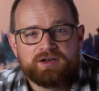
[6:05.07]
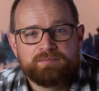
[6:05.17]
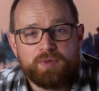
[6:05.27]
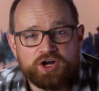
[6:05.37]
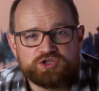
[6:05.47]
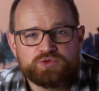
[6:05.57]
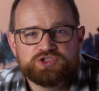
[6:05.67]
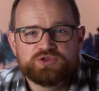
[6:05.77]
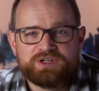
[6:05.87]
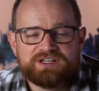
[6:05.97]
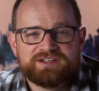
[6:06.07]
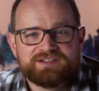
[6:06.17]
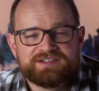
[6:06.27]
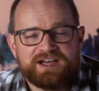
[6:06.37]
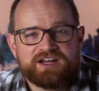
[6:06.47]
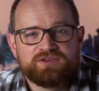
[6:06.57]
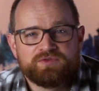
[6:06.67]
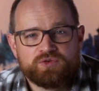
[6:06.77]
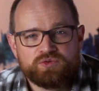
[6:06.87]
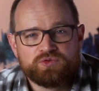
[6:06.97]
modules you needed inside
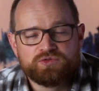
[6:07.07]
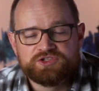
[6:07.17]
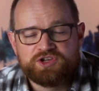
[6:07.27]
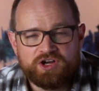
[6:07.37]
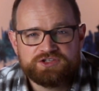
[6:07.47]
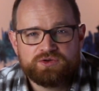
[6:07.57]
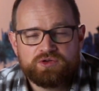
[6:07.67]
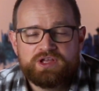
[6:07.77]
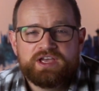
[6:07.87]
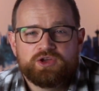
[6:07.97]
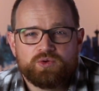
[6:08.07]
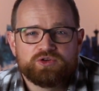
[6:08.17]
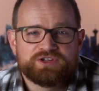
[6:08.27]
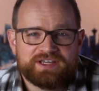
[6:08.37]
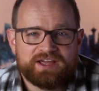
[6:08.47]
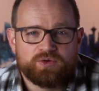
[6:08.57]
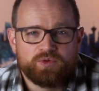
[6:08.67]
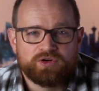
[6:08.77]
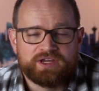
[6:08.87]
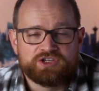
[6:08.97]
of Google's console in order to get it working.